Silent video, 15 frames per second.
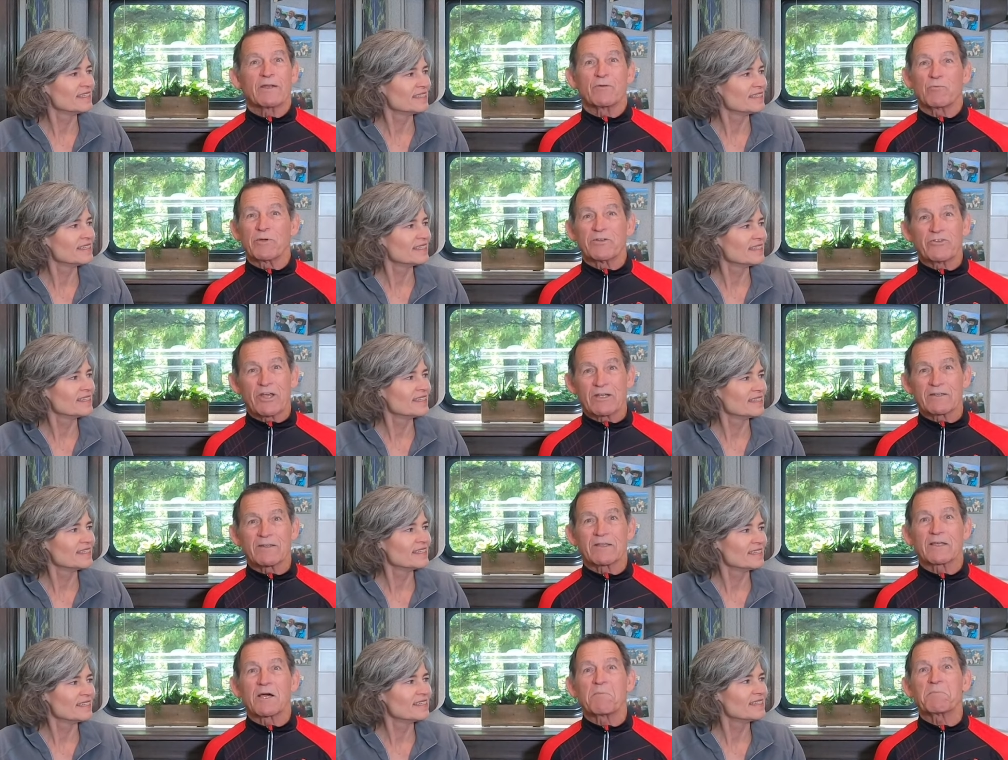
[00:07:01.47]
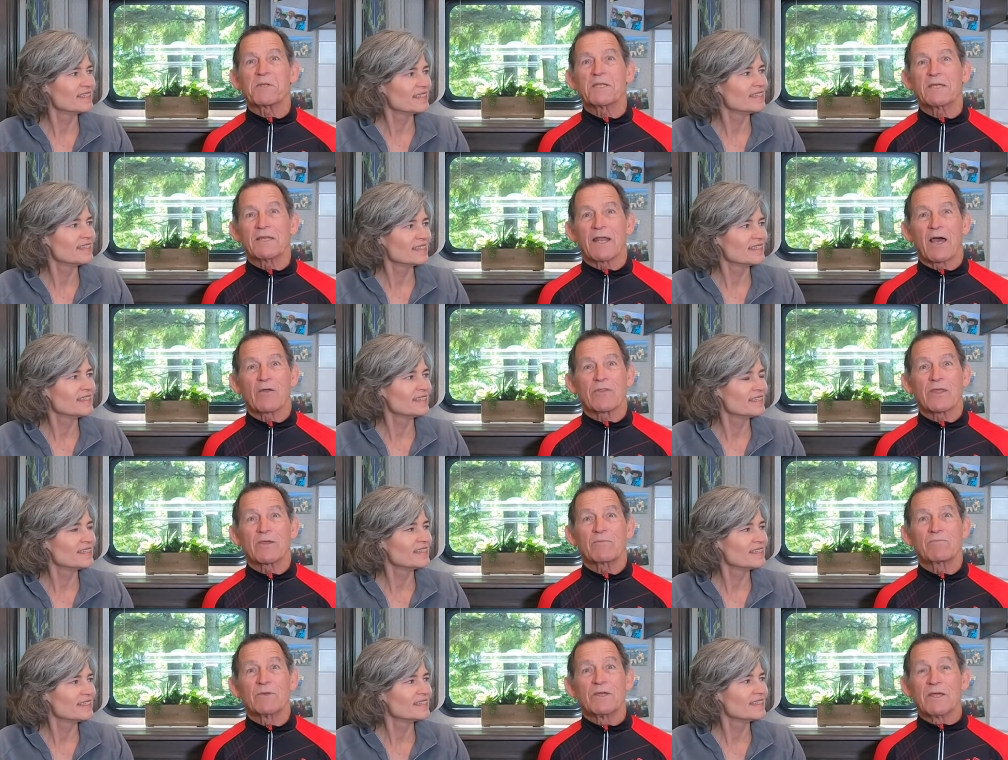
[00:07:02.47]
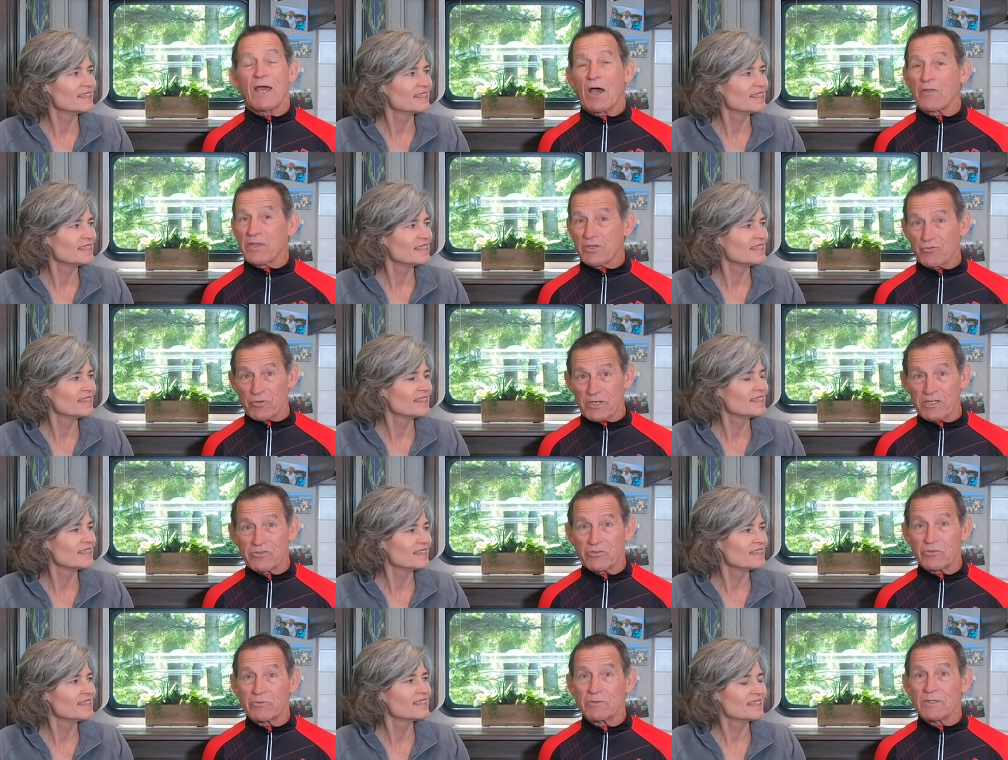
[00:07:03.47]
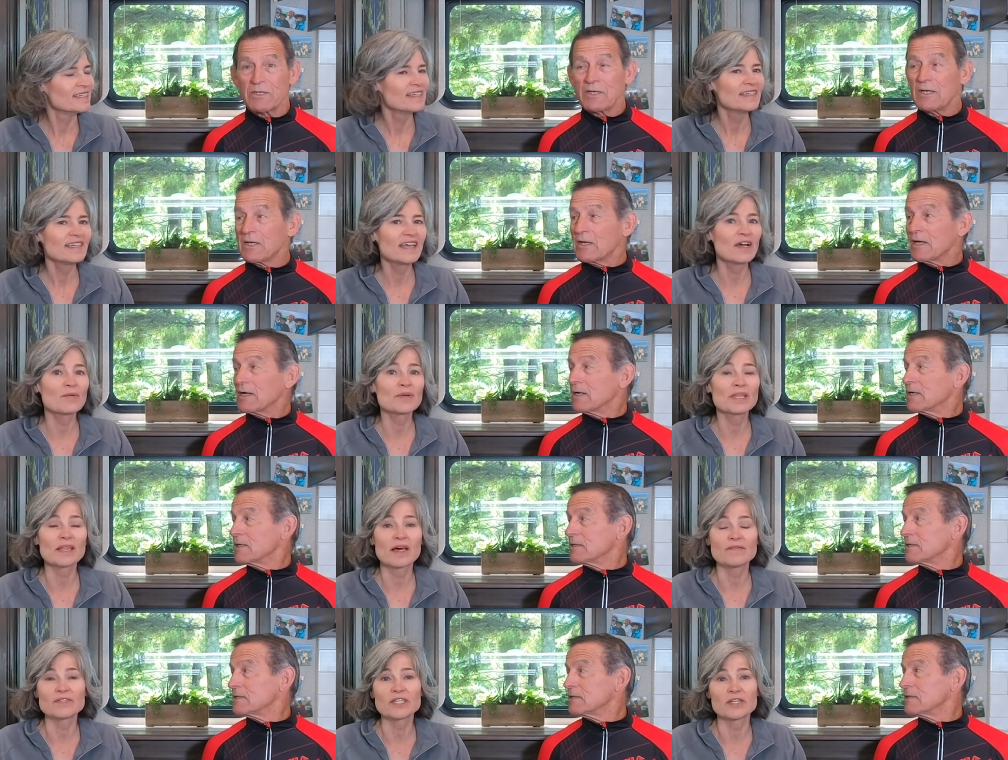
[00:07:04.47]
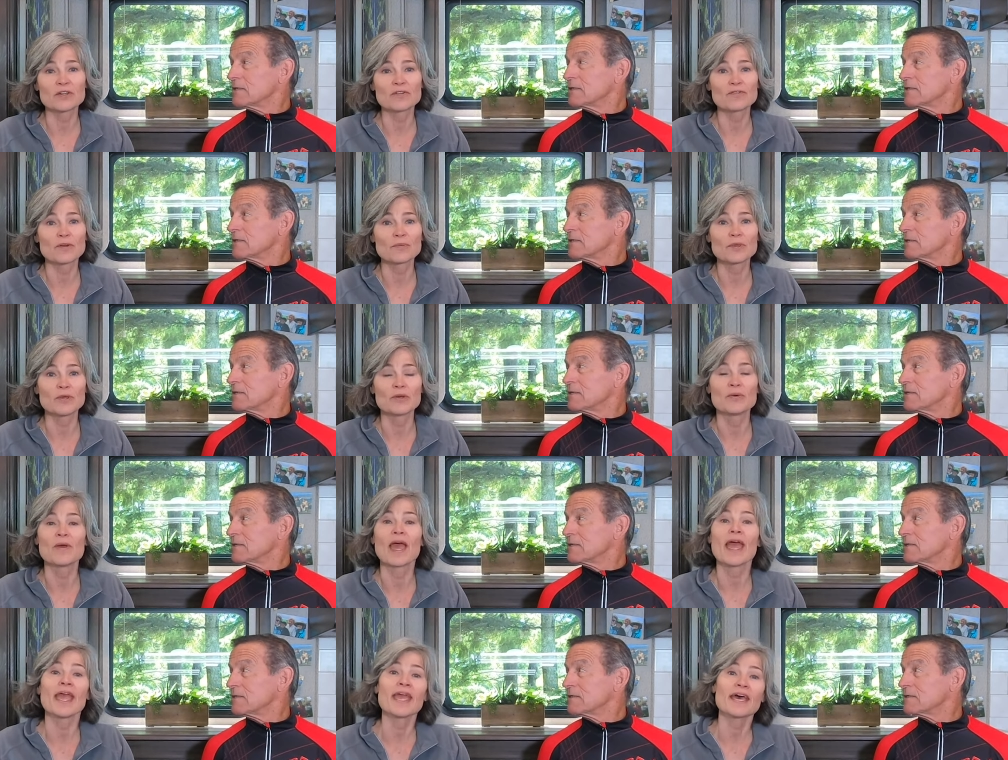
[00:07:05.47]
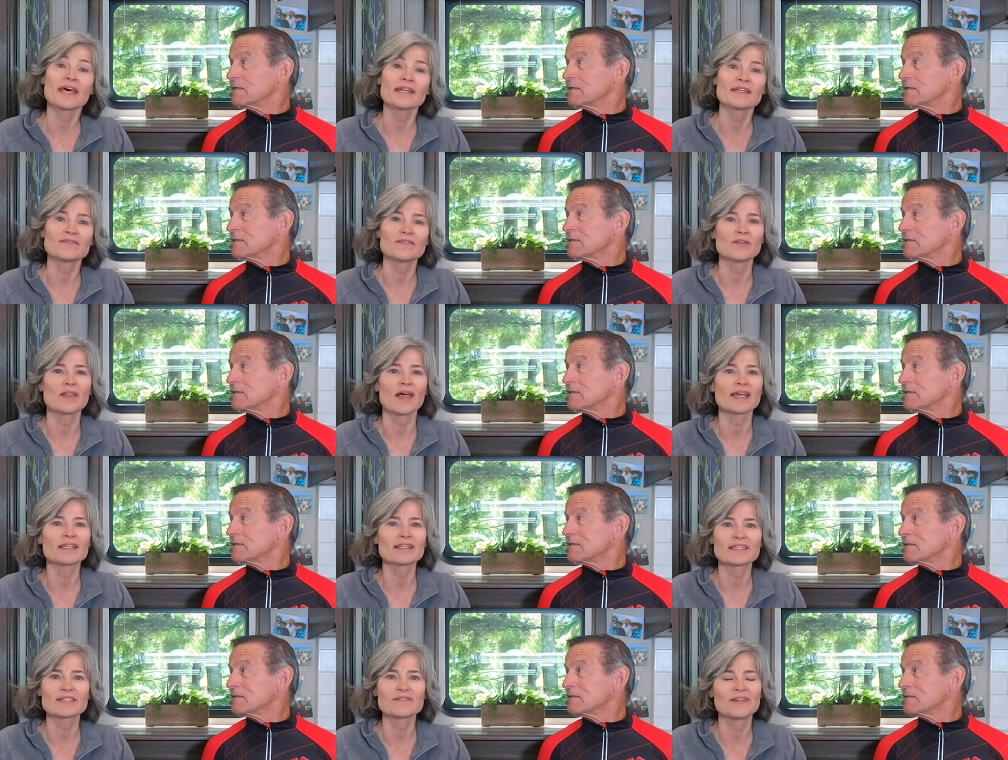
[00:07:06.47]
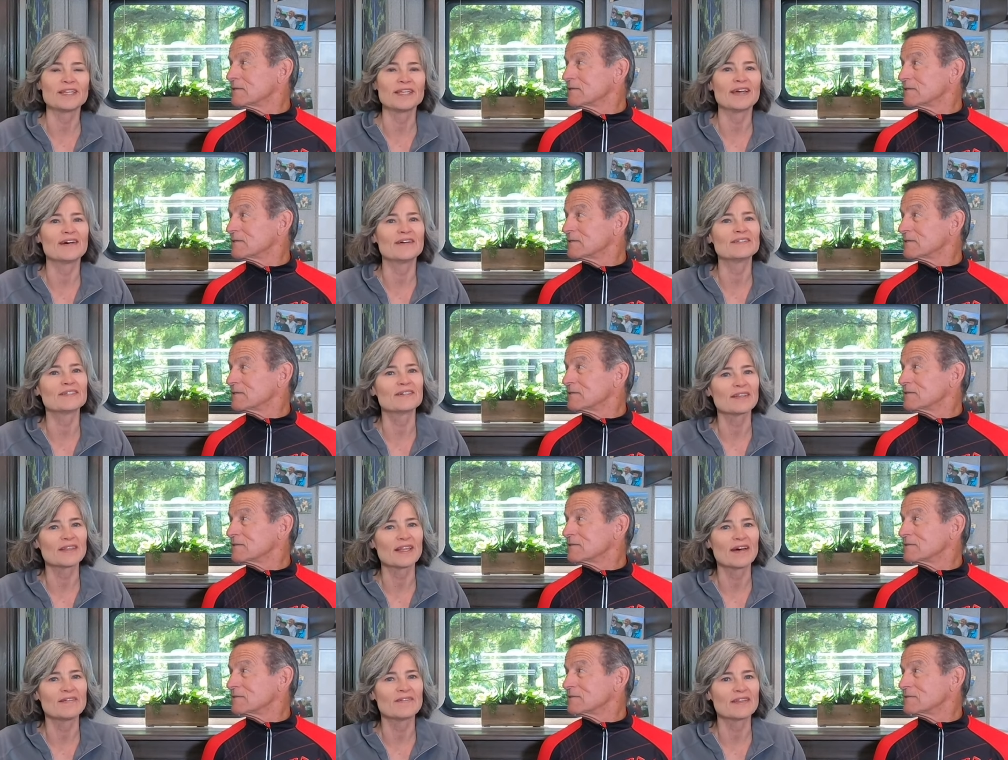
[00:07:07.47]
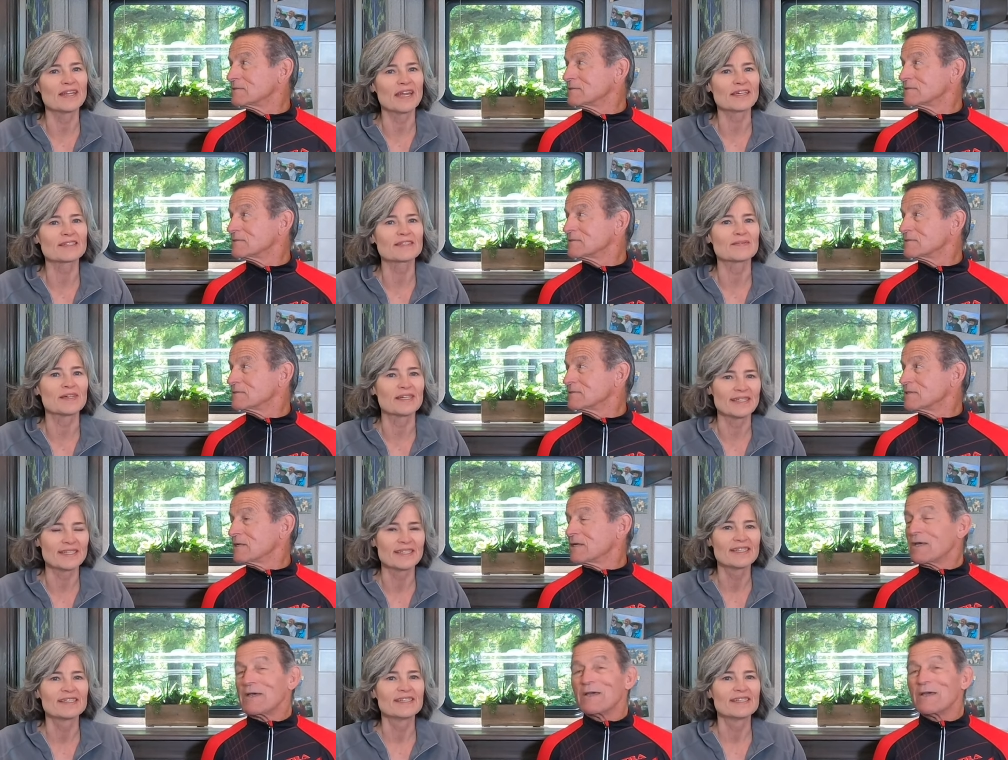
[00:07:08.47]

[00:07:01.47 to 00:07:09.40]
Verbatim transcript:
Speaker 1: had to reach out to the company and how they how they treated you.
Speaker 2: Yeah, we'd love to hear from you. And if you like this video, you'll love the next one.